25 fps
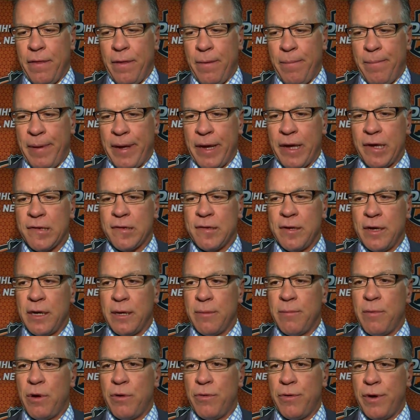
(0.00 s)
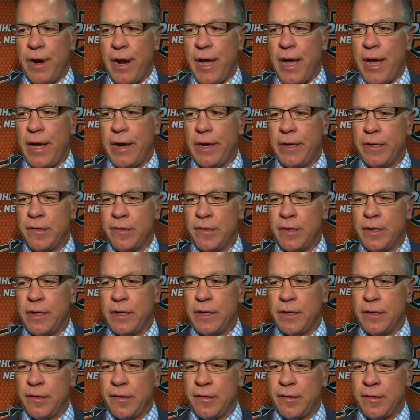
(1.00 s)
the biggest thing about Rinat is that
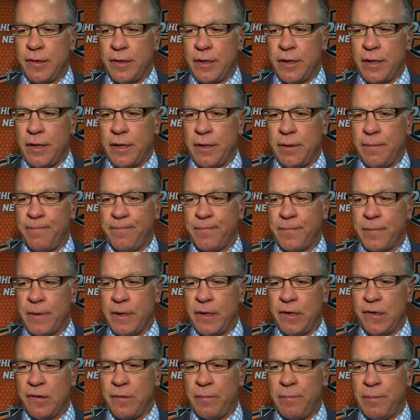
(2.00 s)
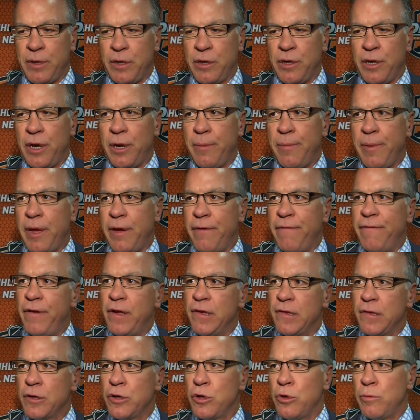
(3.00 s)
his uh, his ability to be a
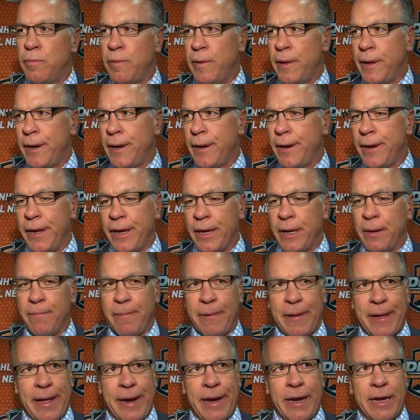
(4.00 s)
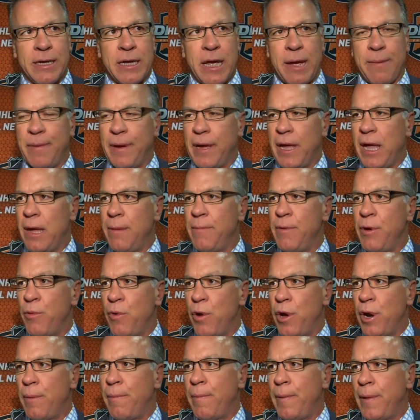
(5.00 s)
physical player, he can play any type of game you
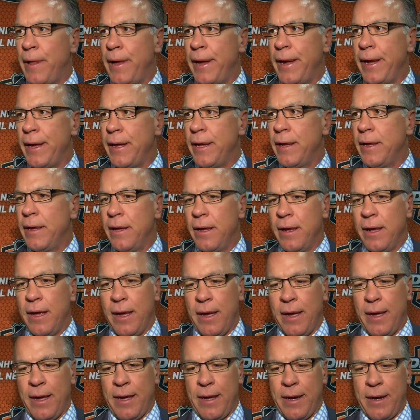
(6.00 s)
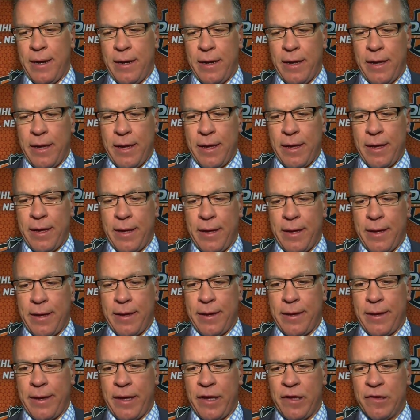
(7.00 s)
want to play and
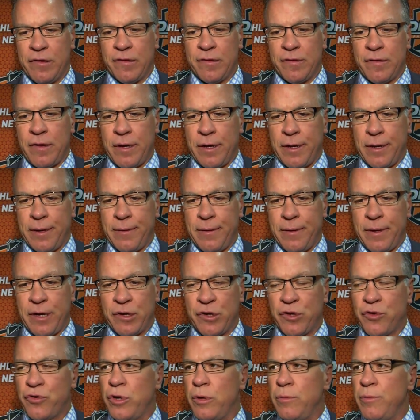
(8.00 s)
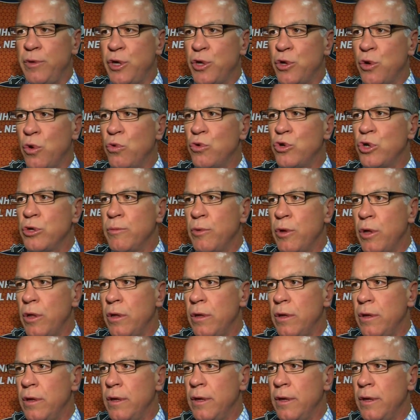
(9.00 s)
uh, he's uh, extremely coachable.